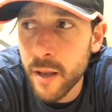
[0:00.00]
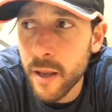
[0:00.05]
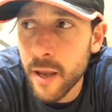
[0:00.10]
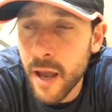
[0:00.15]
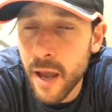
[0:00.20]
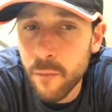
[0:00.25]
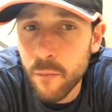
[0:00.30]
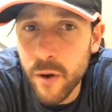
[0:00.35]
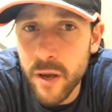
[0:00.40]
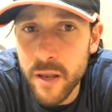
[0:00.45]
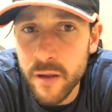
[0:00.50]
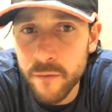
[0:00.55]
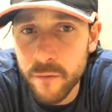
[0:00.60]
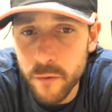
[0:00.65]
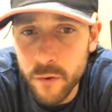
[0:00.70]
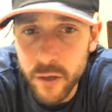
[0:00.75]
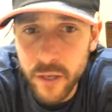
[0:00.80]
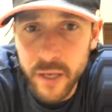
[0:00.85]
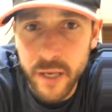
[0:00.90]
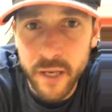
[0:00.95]
I'm waiting
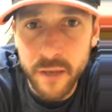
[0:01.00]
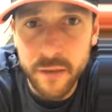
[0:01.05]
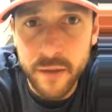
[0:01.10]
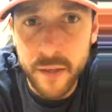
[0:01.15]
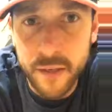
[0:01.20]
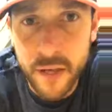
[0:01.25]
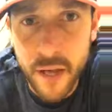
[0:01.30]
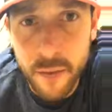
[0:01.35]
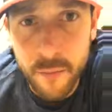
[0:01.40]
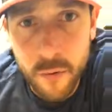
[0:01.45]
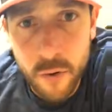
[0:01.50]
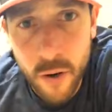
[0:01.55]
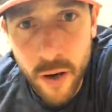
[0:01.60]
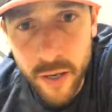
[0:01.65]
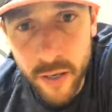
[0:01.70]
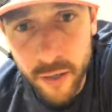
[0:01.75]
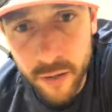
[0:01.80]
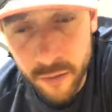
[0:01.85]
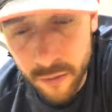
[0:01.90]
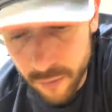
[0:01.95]
for a kid to come who I can